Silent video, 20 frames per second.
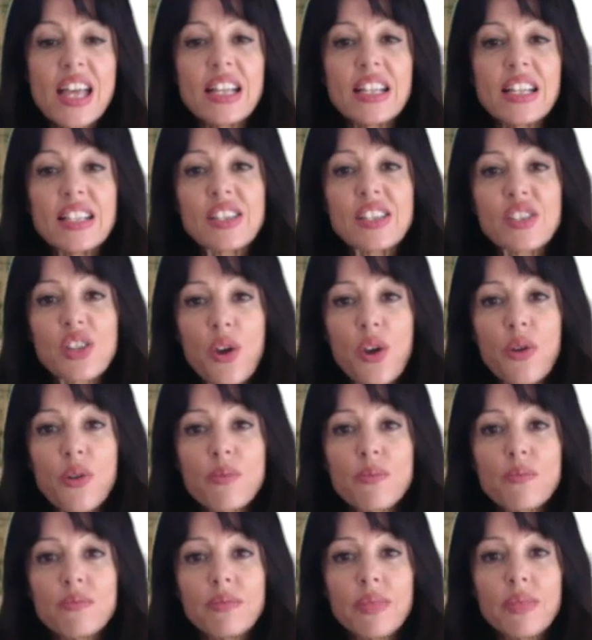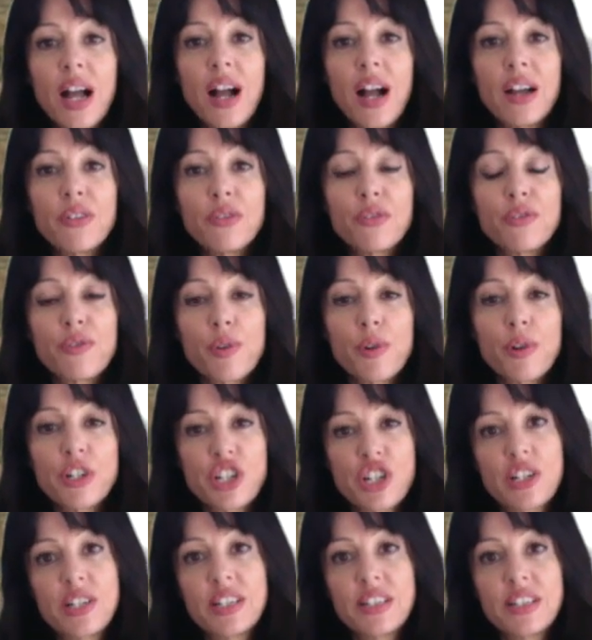So
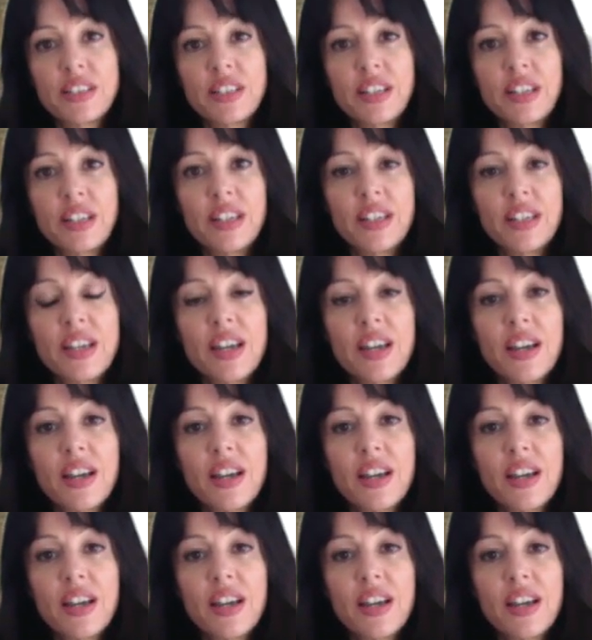unfortunately,